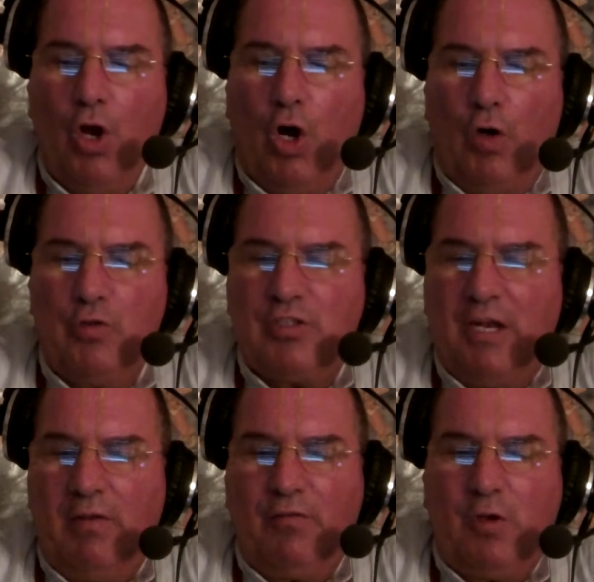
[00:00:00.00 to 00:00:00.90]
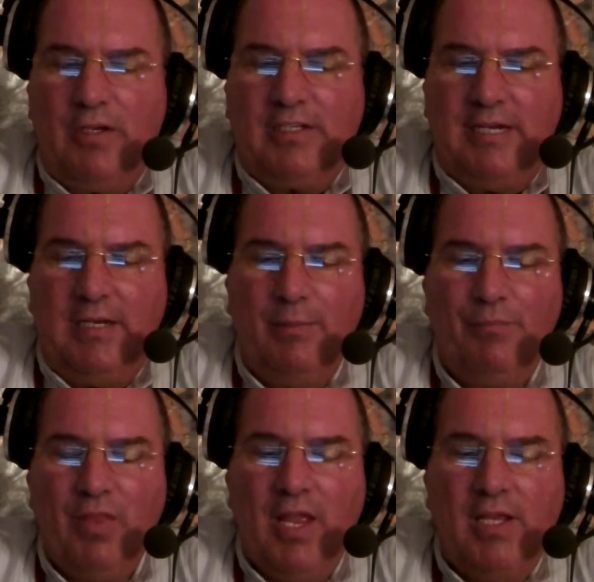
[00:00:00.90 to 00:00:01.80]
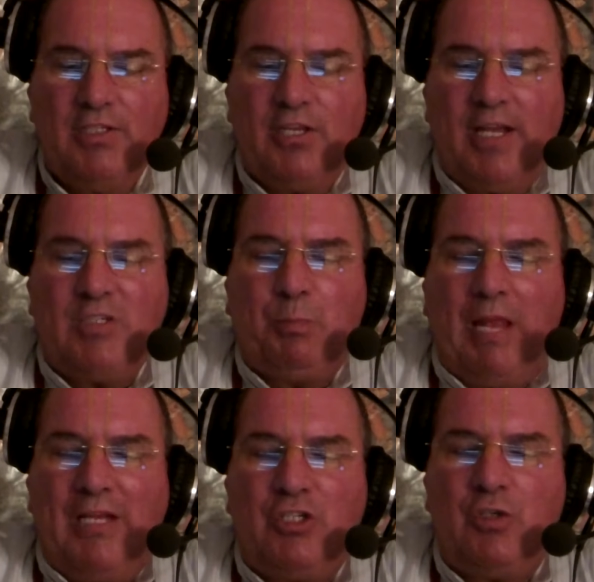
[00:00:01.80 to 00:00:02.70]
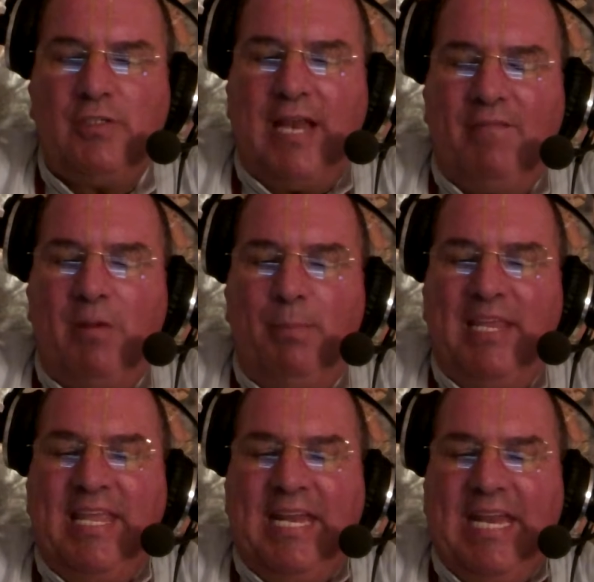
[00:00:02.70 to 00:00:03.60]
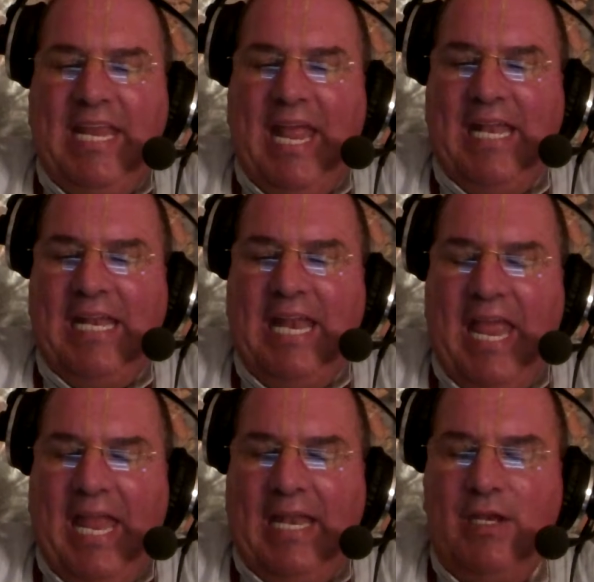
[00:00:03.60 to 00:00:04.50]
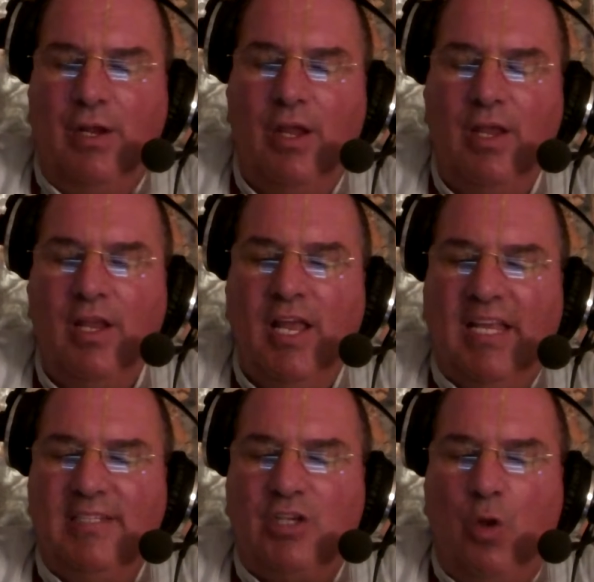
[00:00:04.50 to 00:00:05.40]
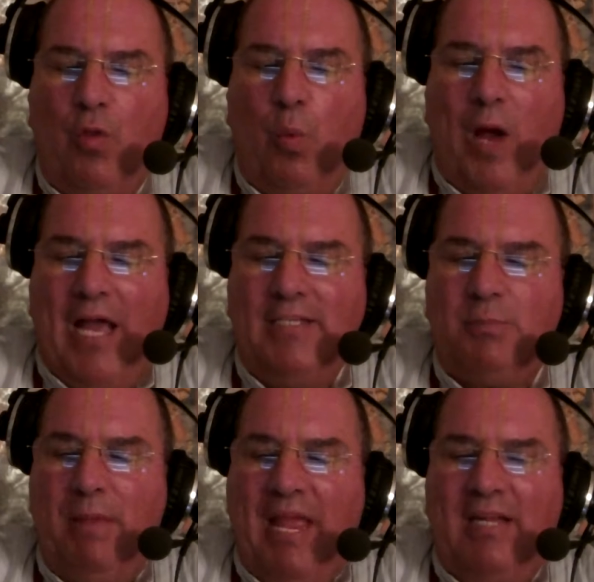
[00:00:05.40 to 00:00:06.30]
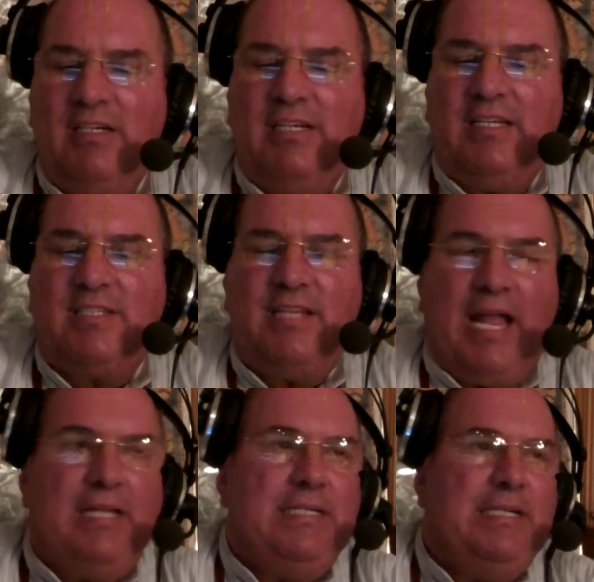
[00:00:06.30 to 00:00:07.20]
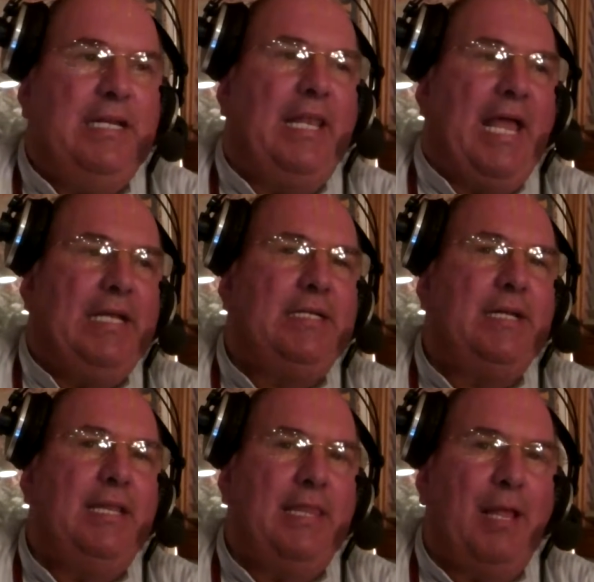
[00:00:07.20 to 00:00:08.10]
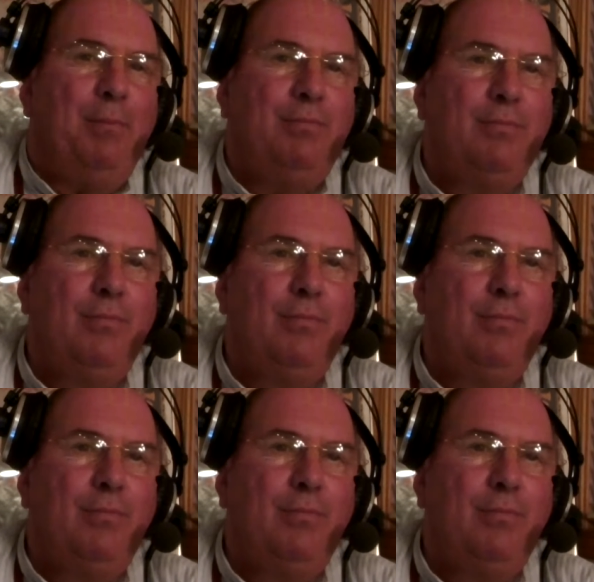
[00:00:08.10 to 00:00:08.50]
O son of Kunti, such pleasures have a beginning and an end, and so the wise man does not delight in them.